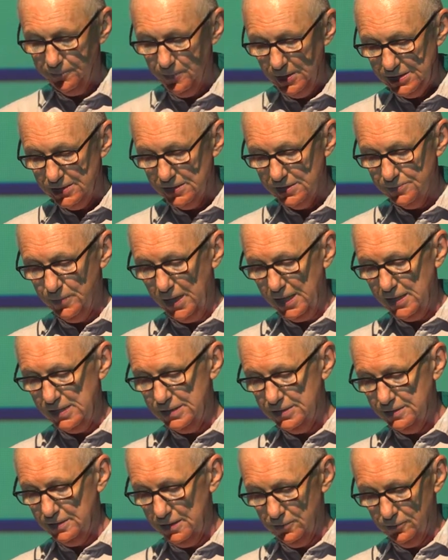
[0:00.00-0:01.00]
Mrs. May's
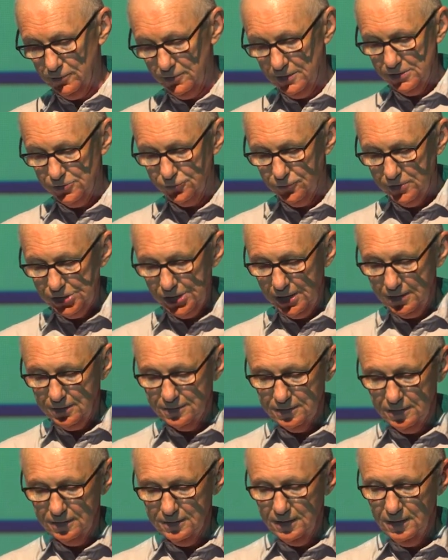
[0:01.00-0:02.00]
deal is
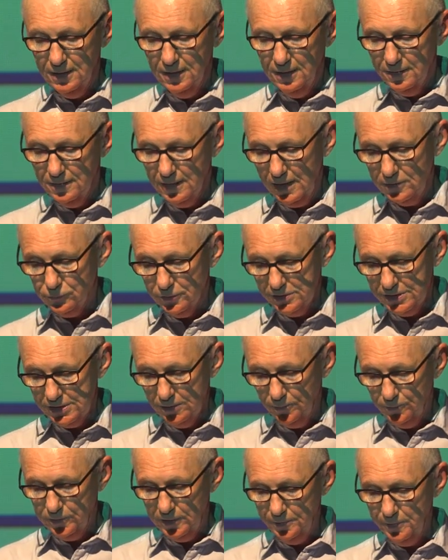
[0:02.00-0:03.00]
rejected, that will
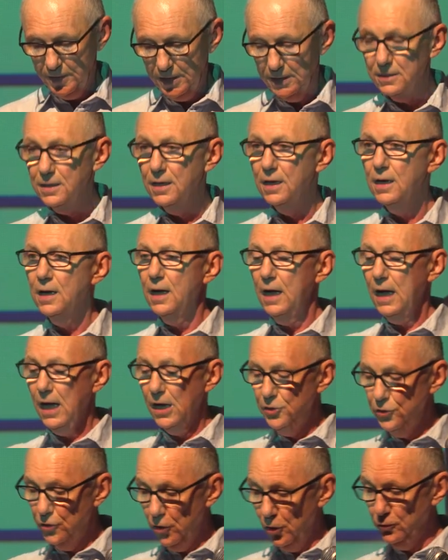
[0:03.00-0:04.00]
simply mean a
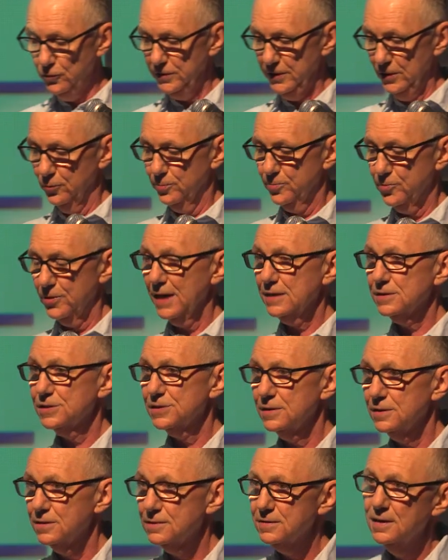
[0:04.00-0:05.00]
no deal
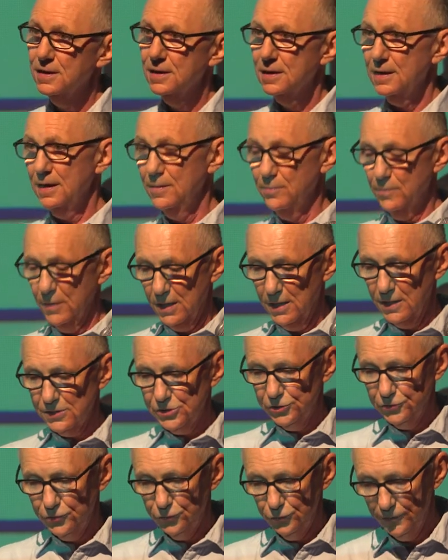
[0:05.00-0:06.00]
Brexit in
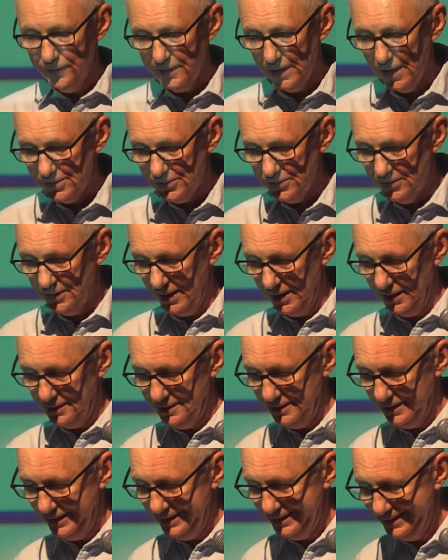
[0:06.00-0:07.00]
March
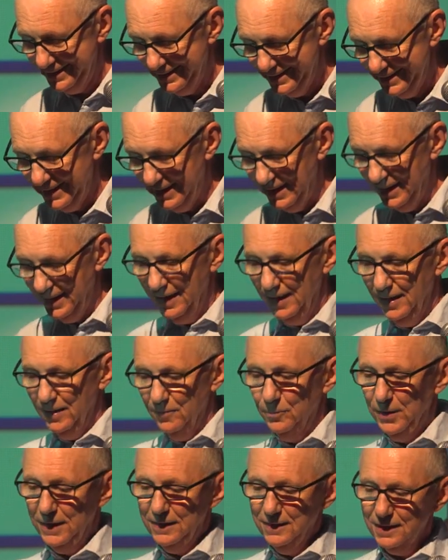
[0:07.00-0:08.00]
2019.
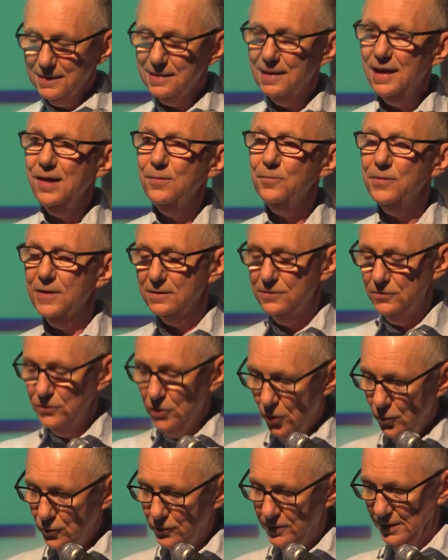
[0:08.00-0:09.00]
But the claim that
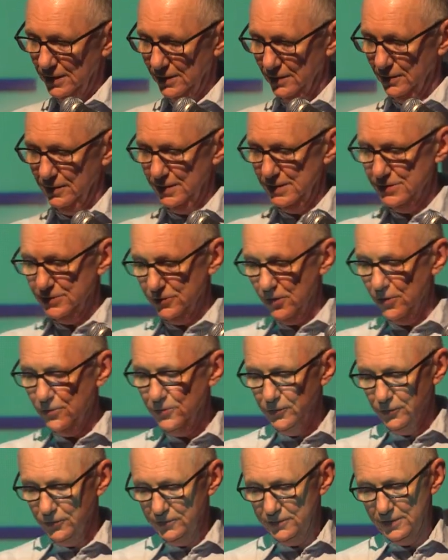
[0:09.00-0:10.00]
no deal is the
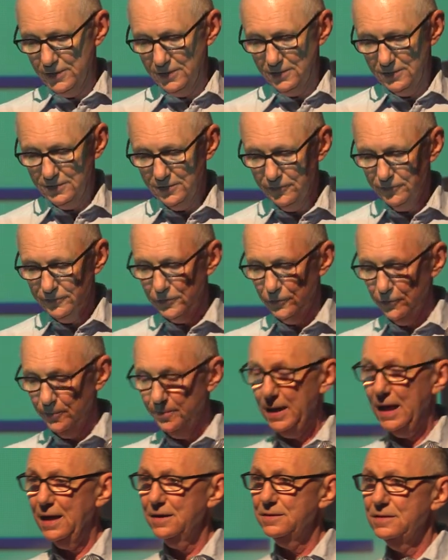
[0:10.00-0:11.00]
only alternative to a
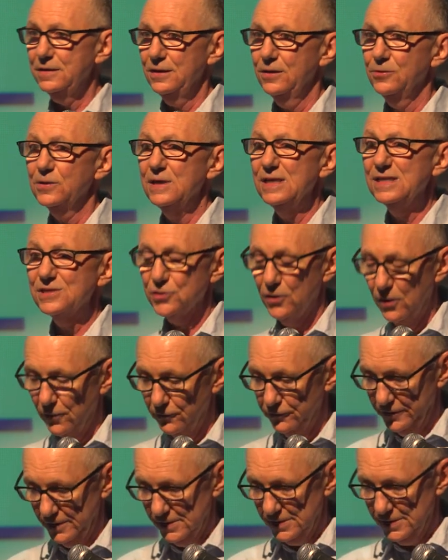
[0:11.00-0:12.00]
bad deal is
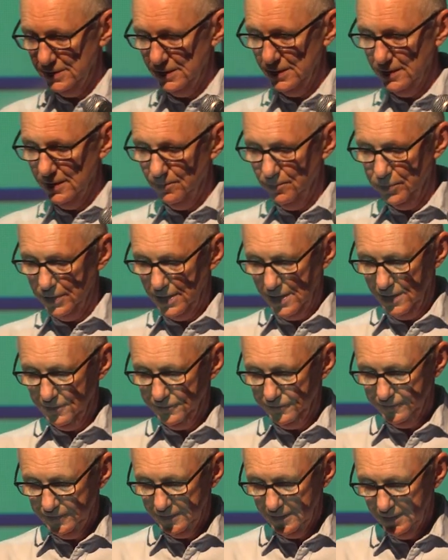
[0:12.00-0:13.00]
obviously a
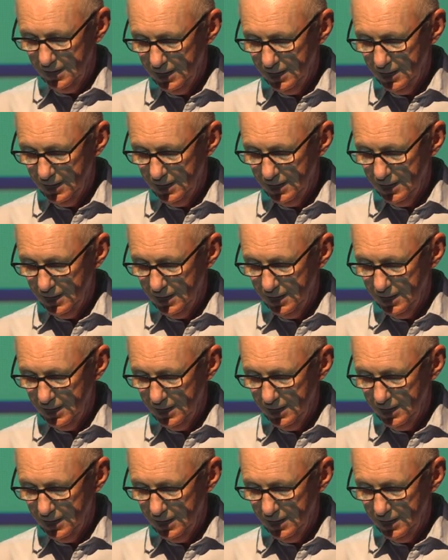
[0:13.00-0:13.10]
bluff.